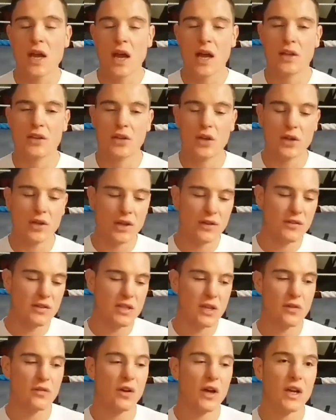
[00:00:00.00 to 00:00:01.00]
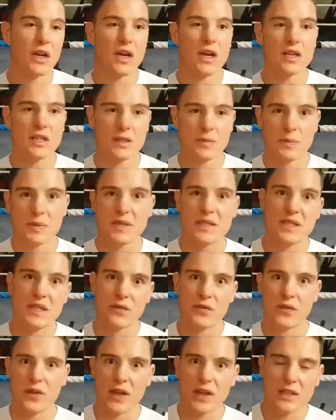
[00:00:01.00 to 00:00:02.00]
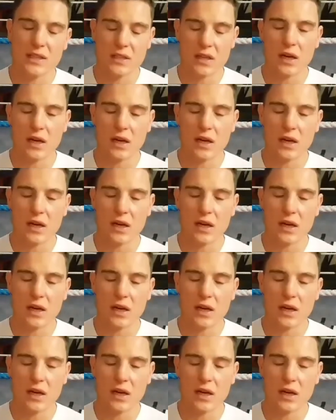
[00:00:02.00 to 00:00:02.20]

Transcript: And don't give yourself like a specific